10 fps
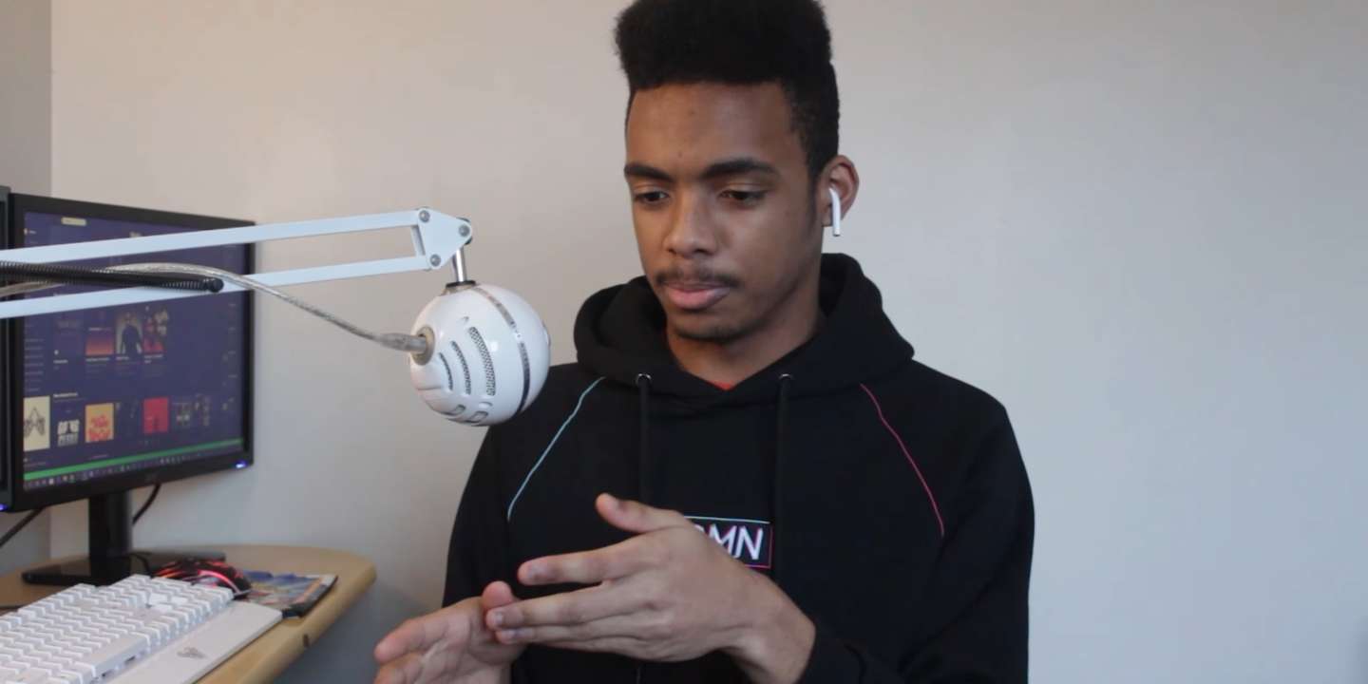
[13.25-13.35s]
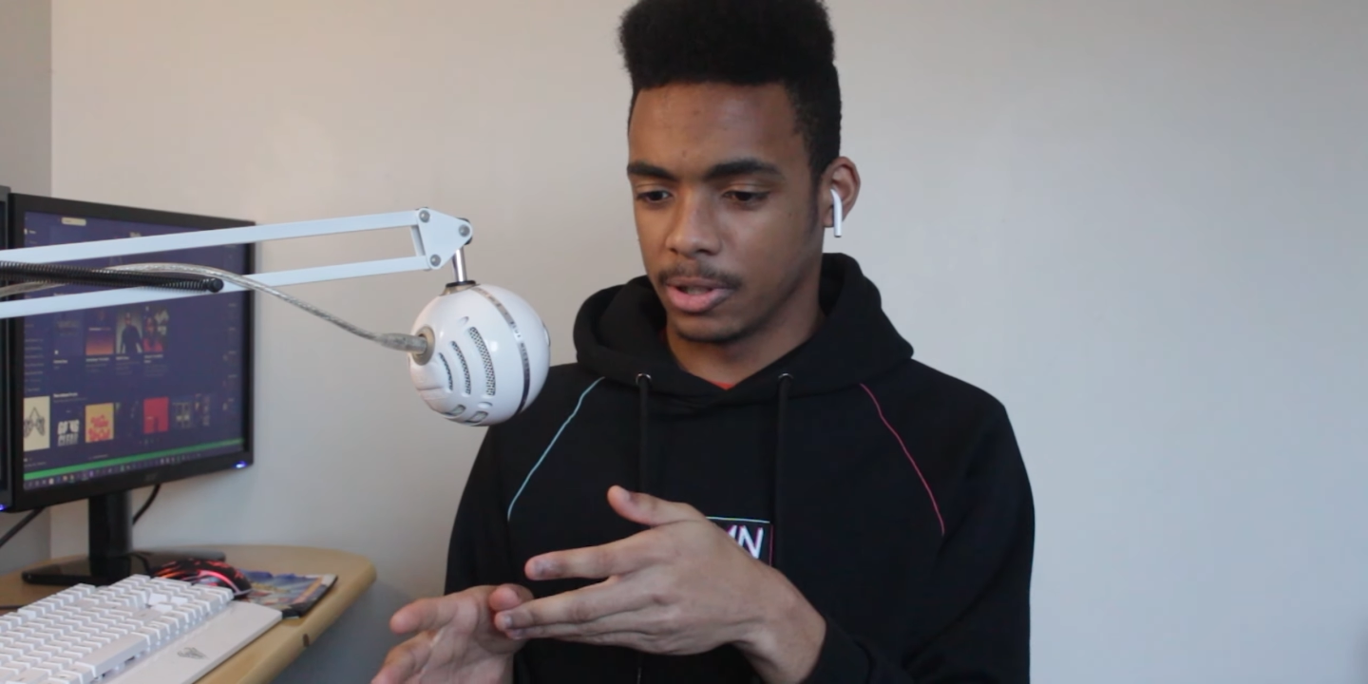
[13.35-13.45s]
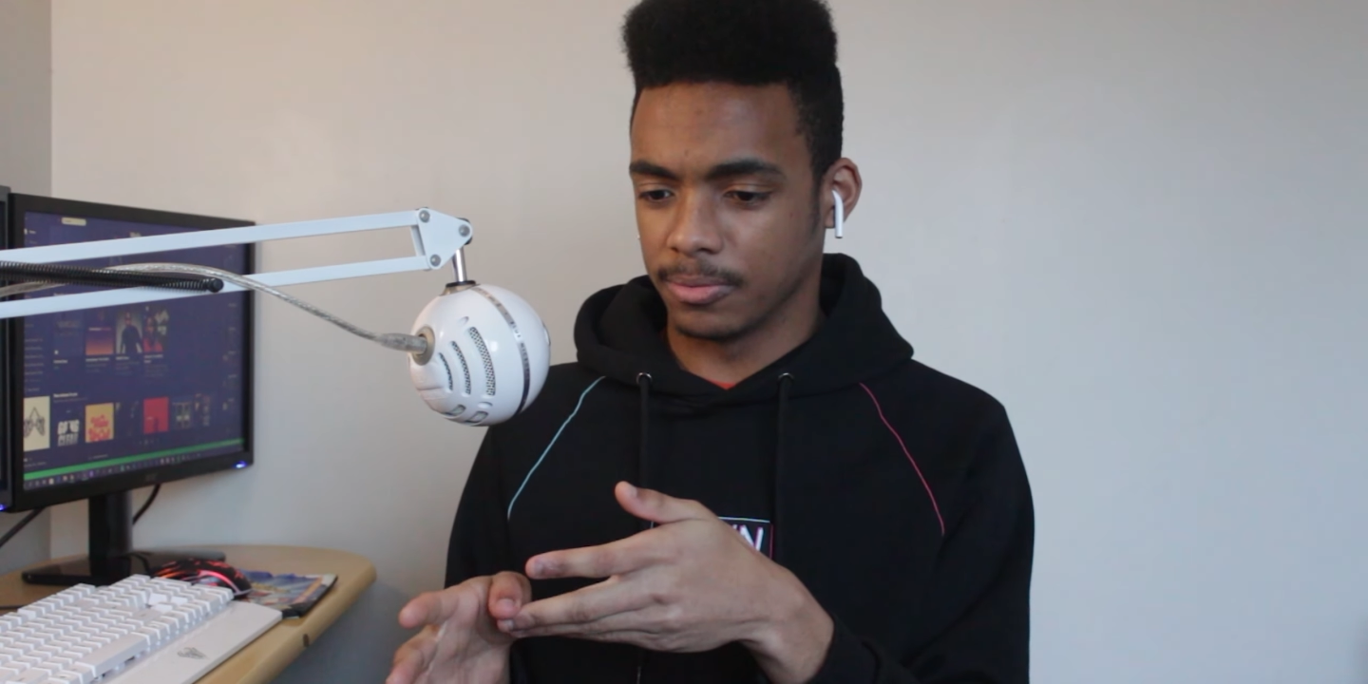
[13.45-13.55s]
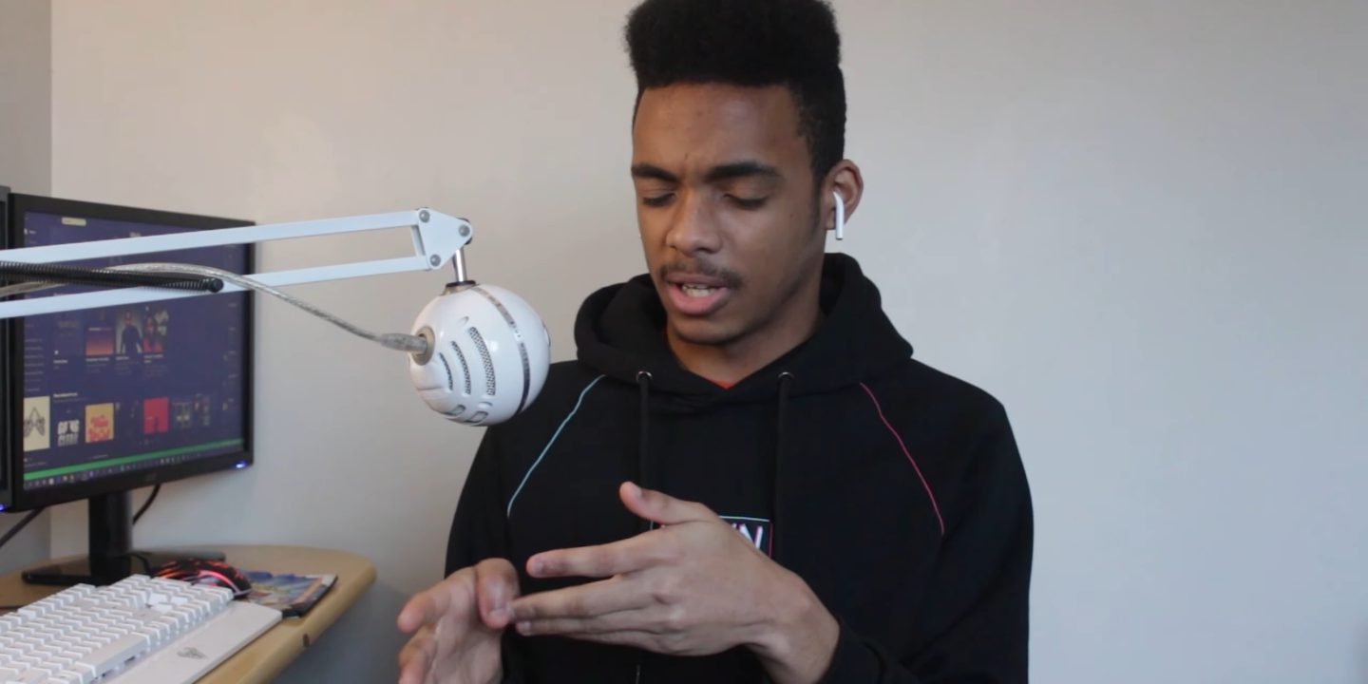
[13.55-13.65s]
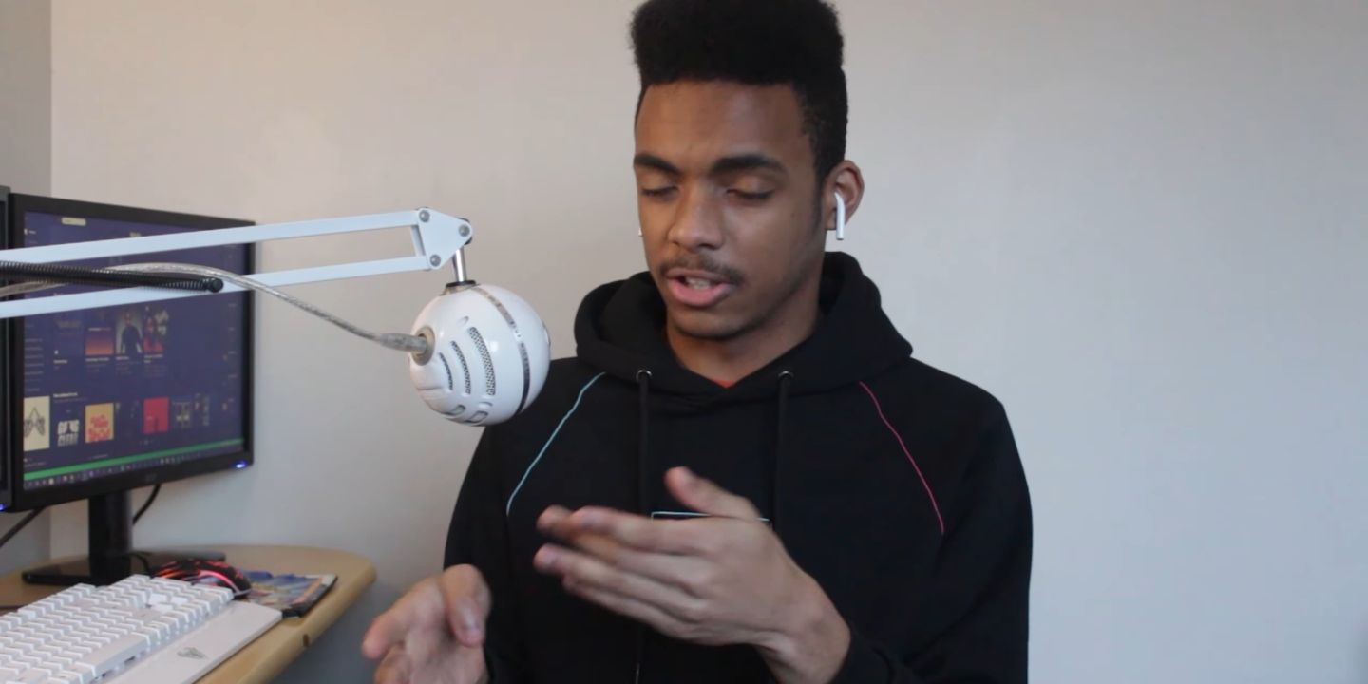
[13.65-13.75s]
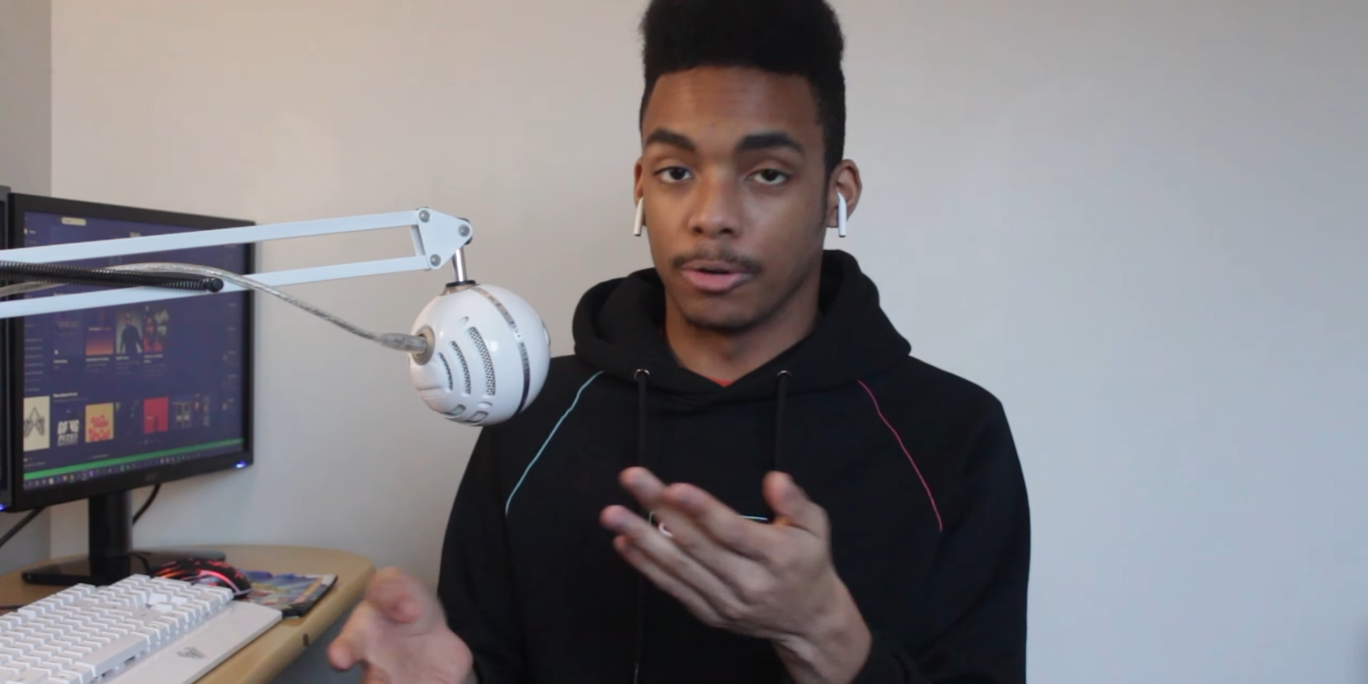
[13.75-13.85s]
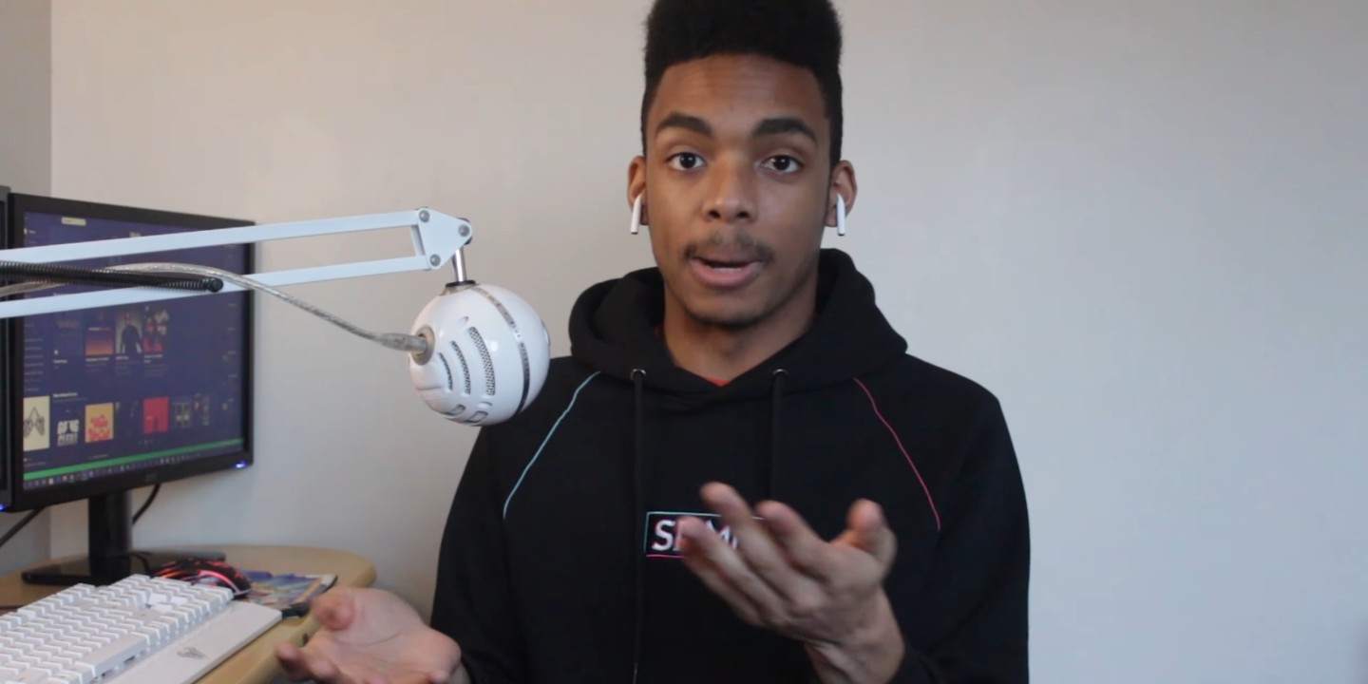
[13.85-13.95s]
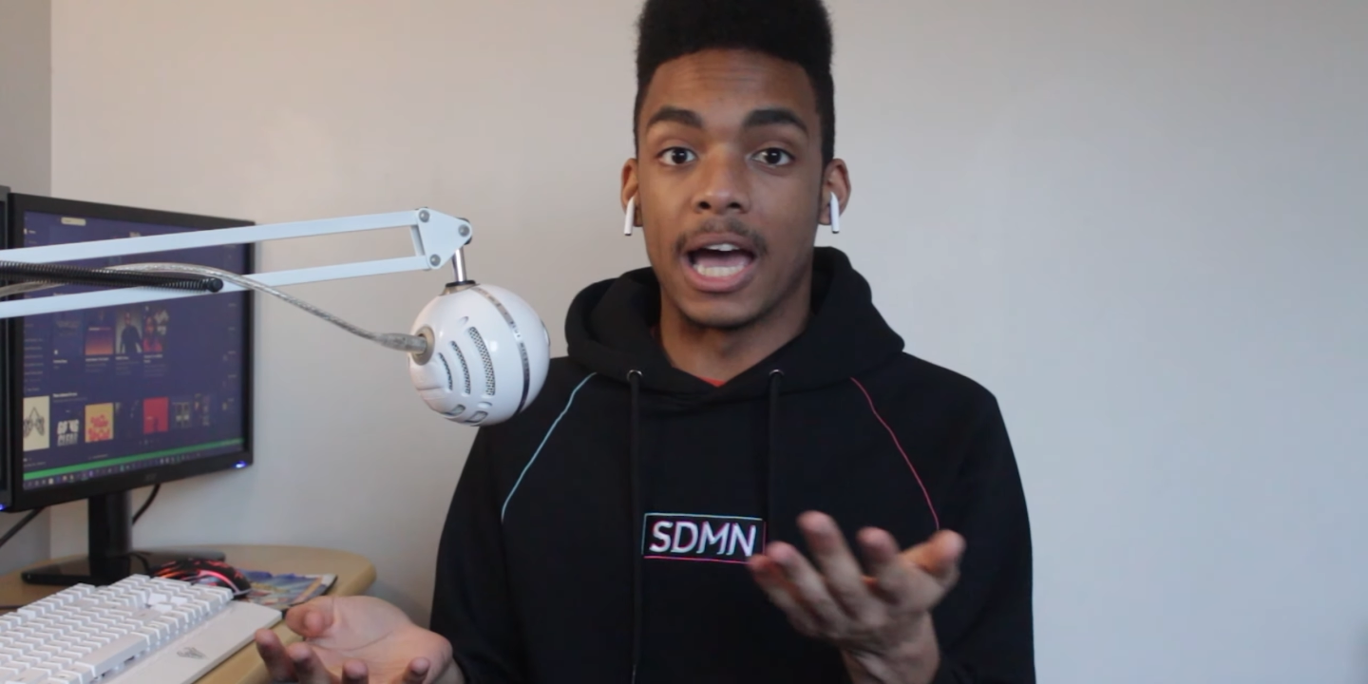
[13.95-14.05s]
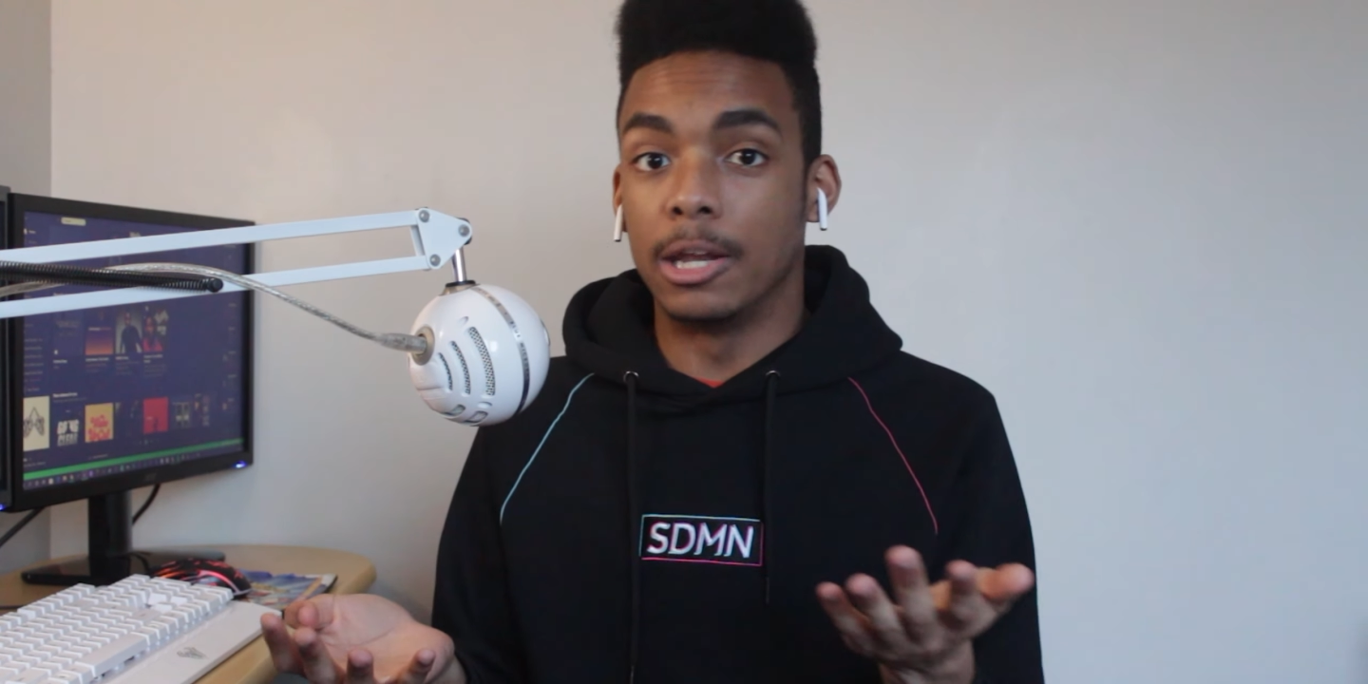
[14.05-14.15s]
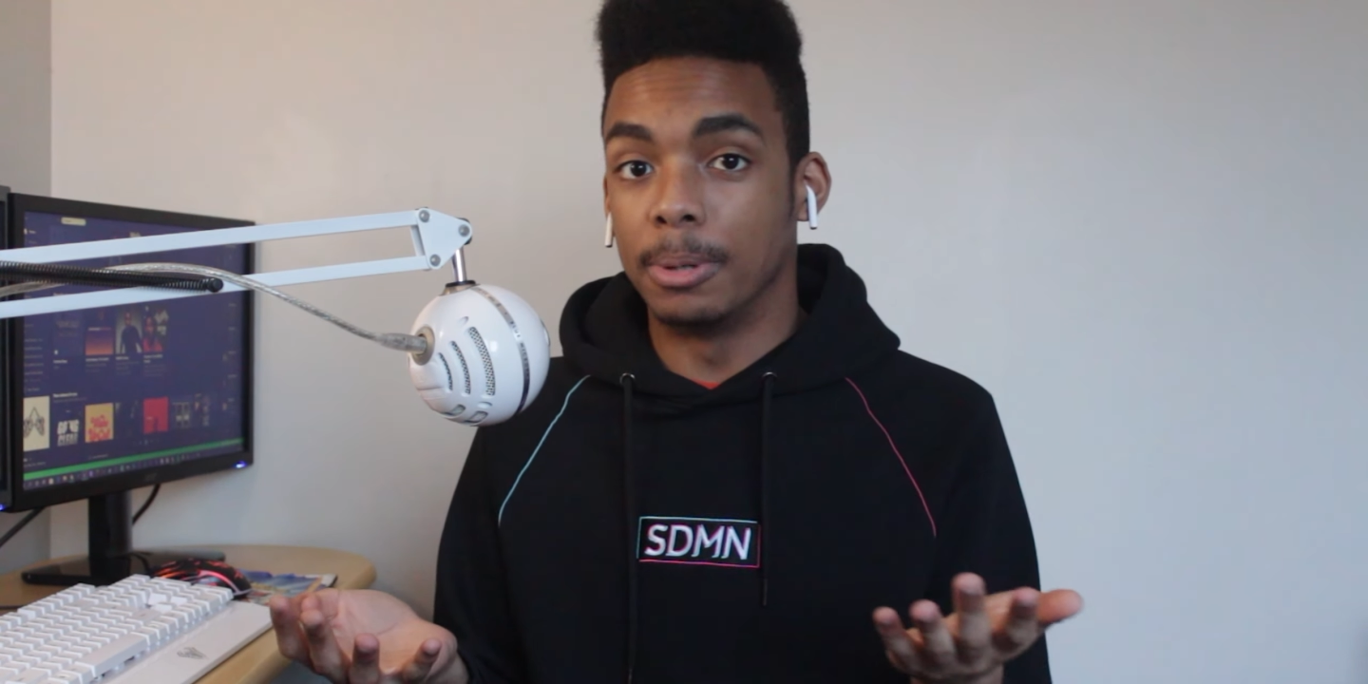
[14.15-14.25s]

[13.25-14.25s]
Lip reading: but I don't mind